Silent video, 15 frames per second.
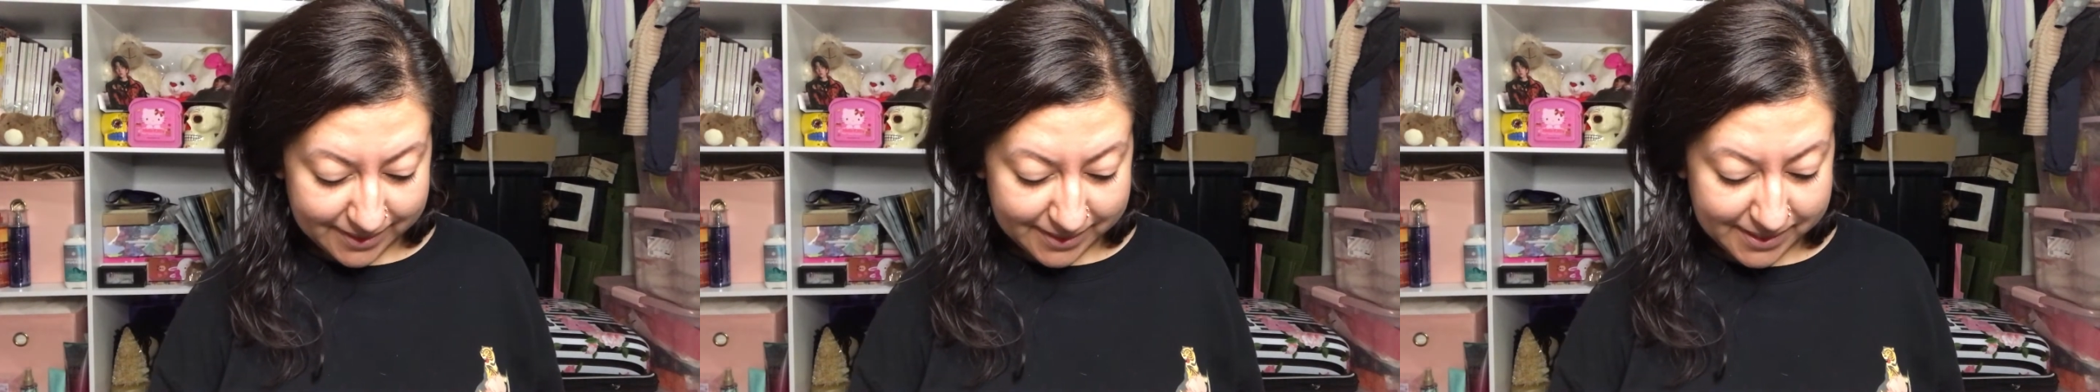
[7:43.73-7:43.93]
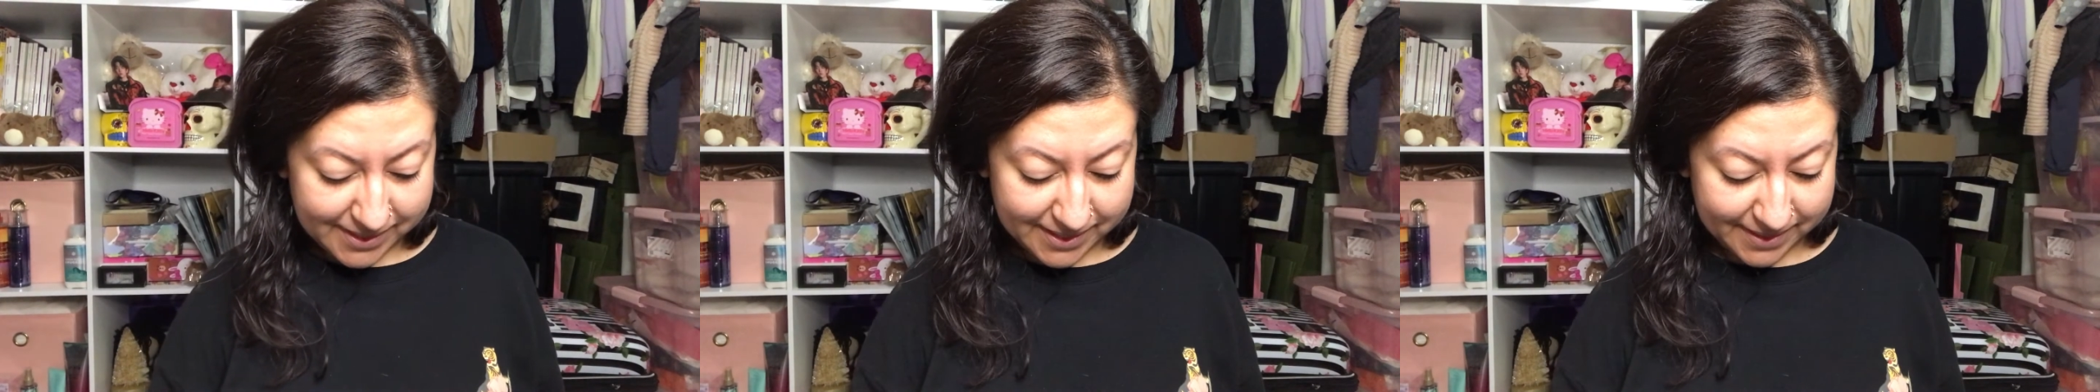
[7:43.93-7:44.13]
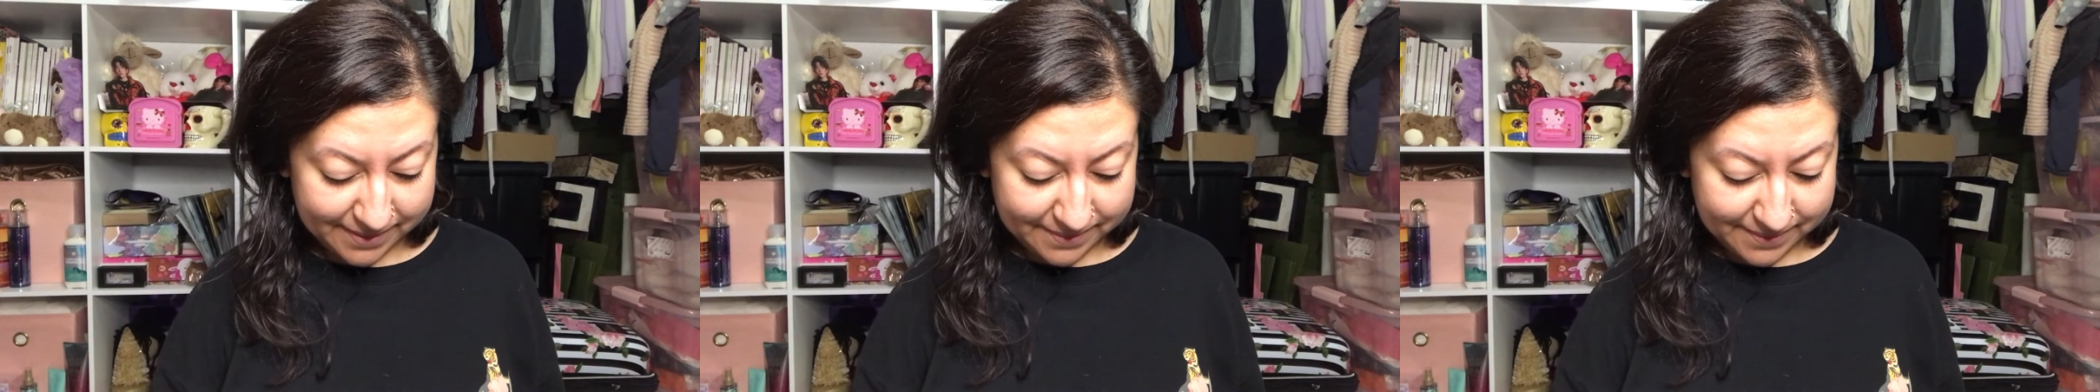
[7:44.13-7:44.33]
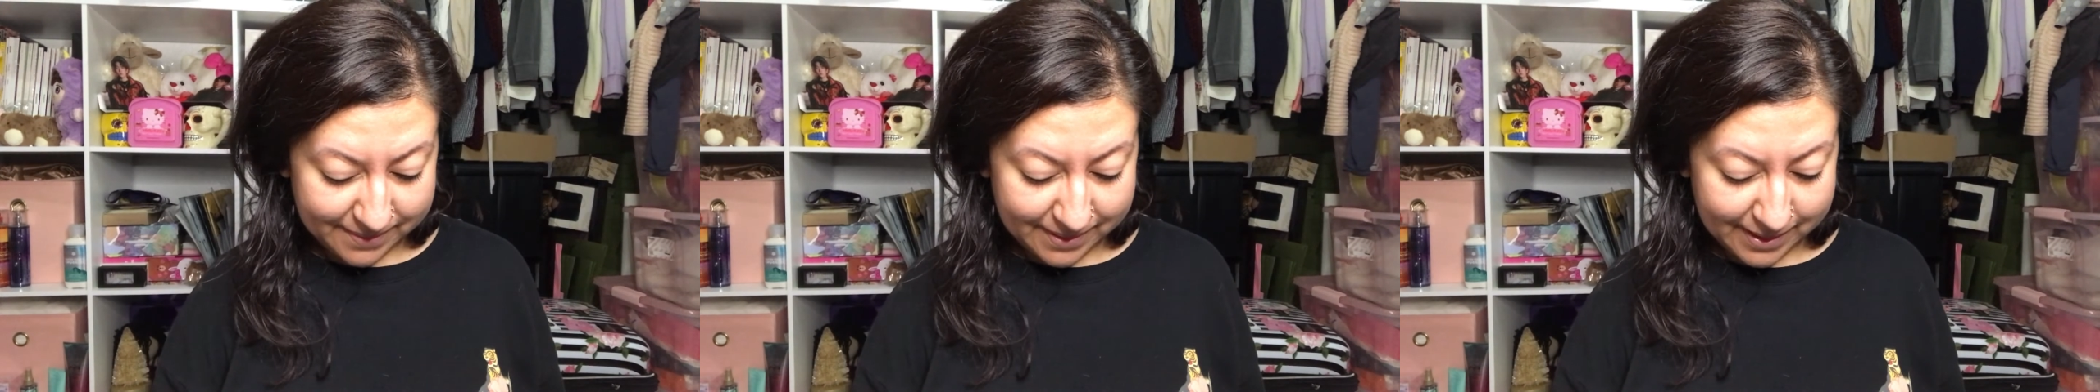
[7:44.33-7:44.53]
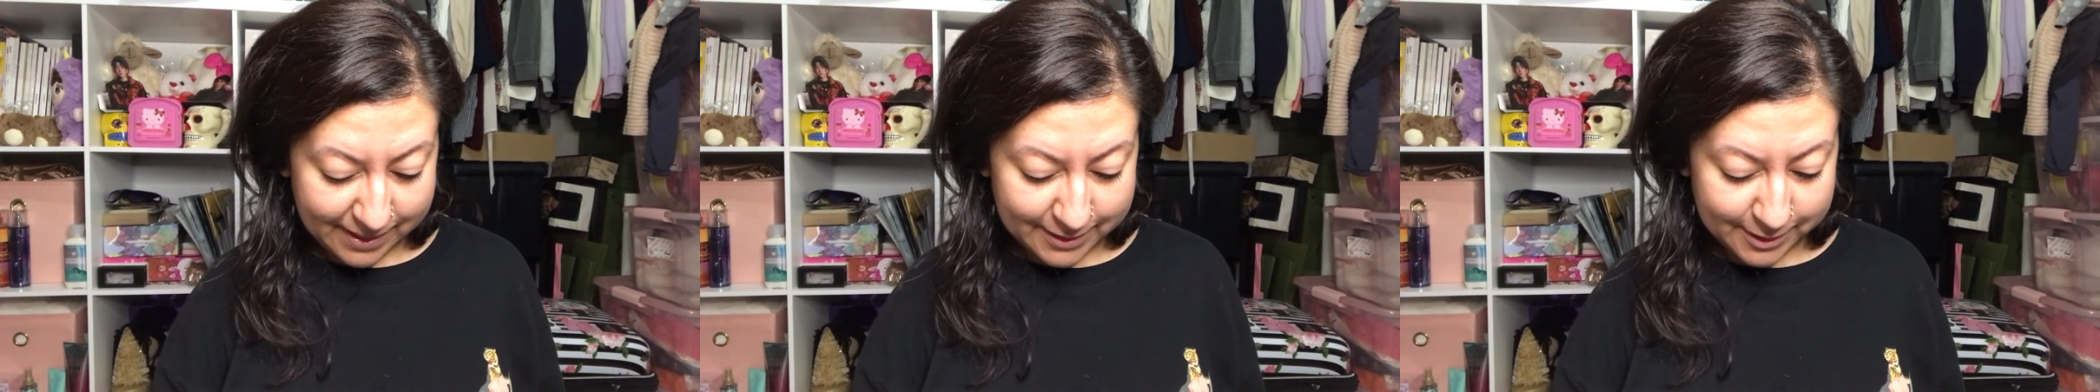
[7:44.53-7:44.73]
yeah,
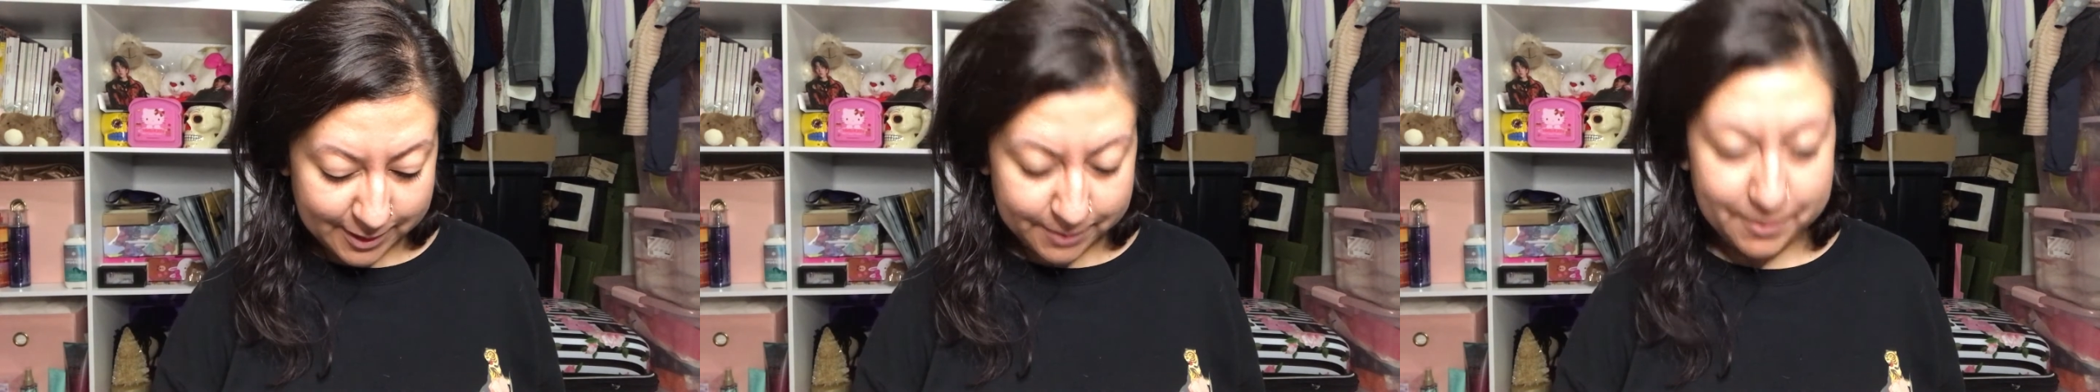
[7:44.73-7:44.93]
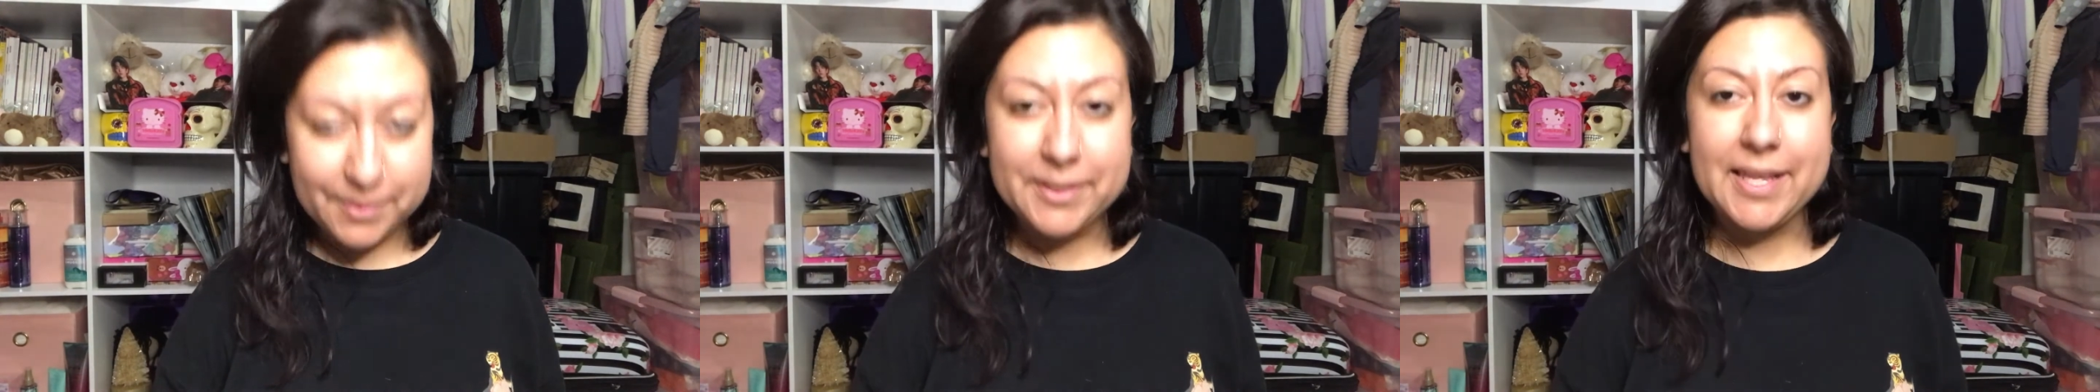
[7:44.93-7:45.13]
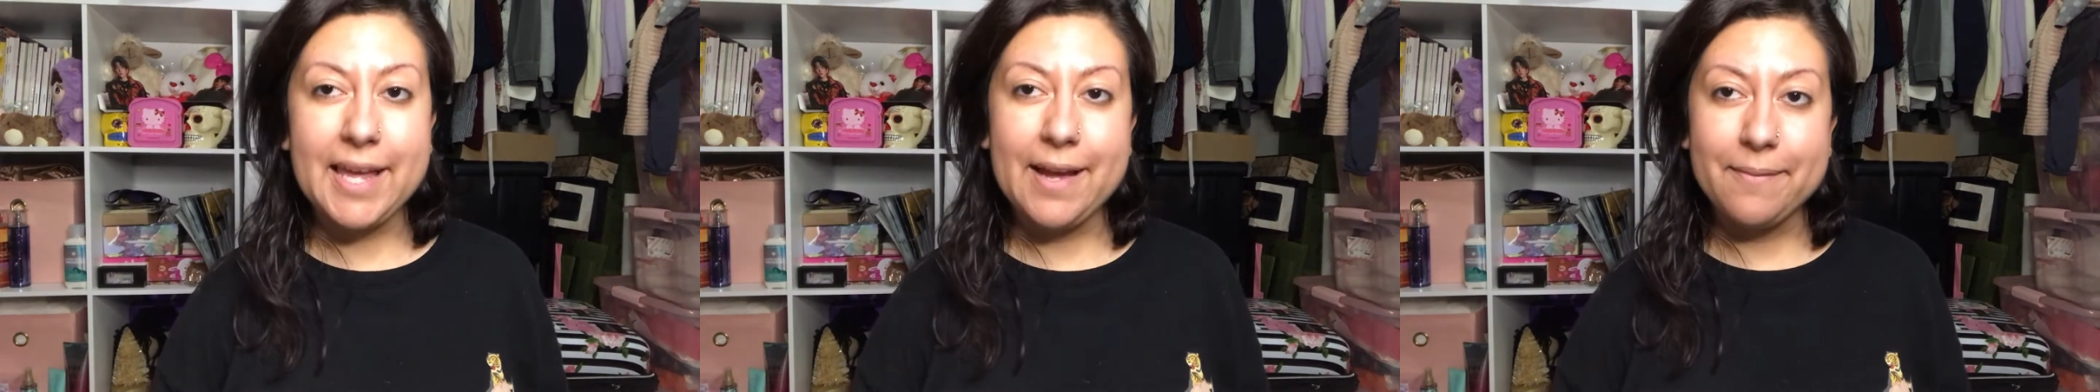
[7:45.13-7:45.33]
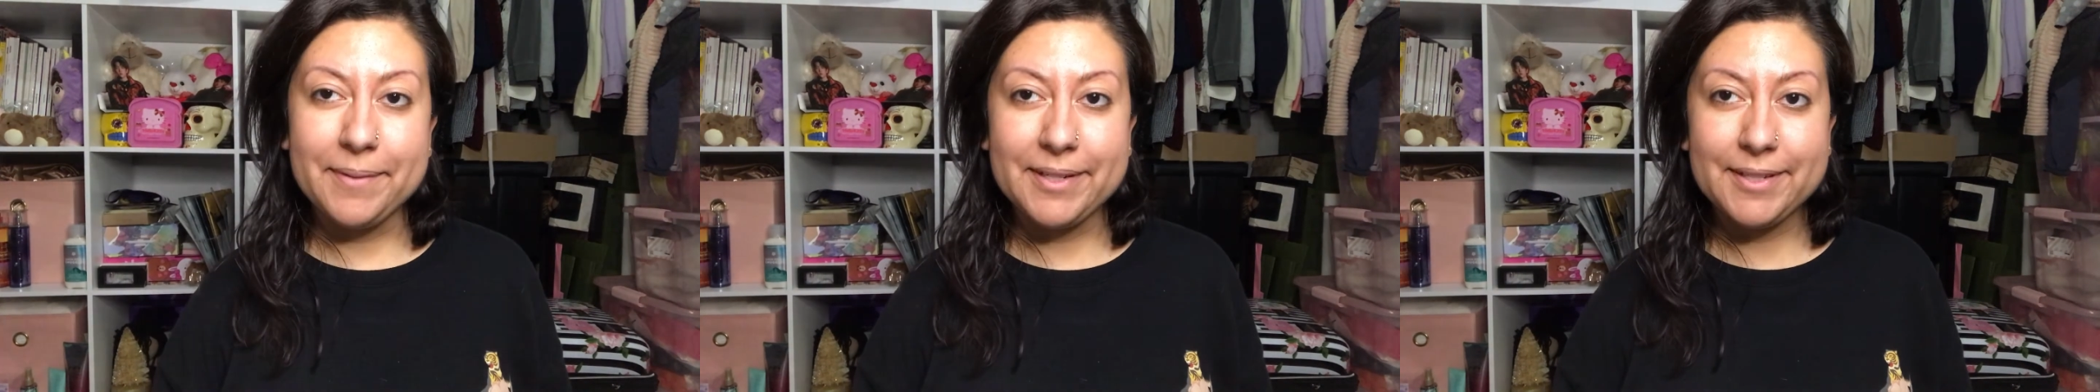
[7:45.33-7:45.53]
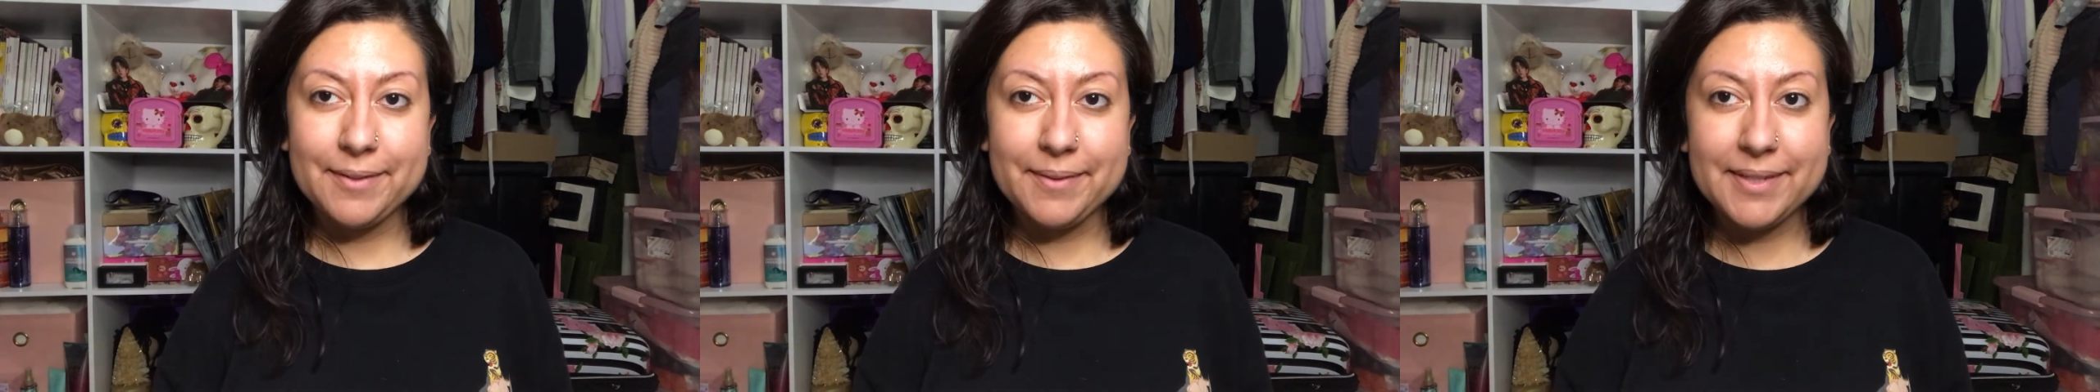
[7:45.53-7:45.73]
I just won't say how
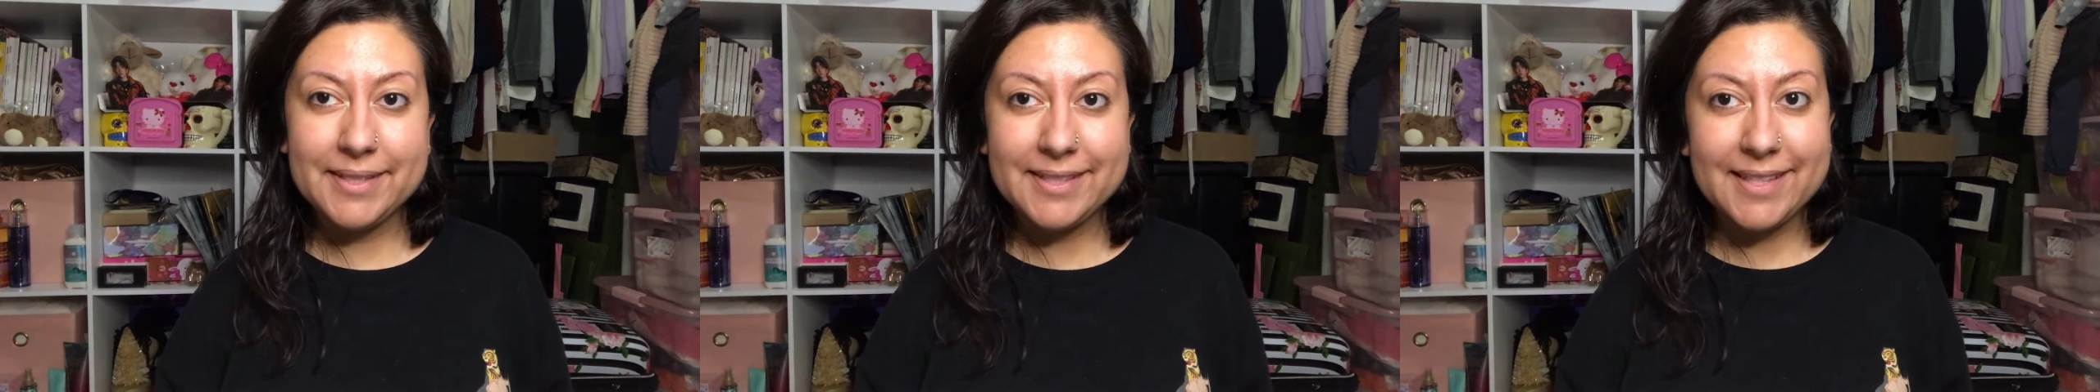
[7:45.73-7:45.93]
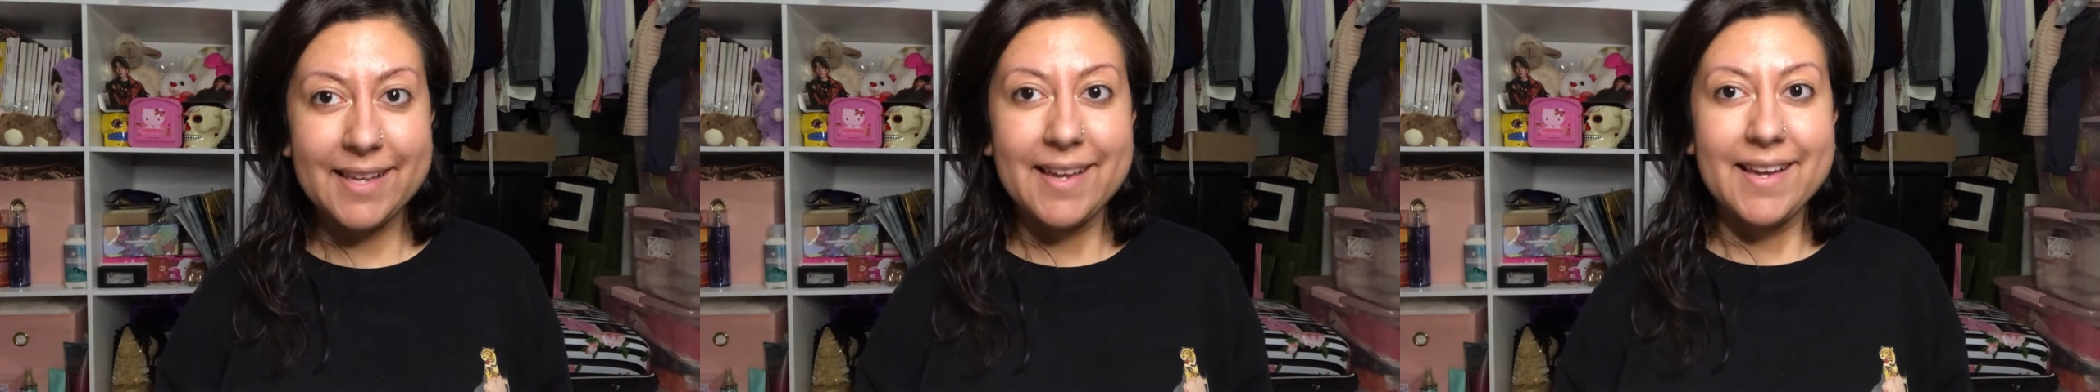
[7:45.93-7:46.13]
much it was,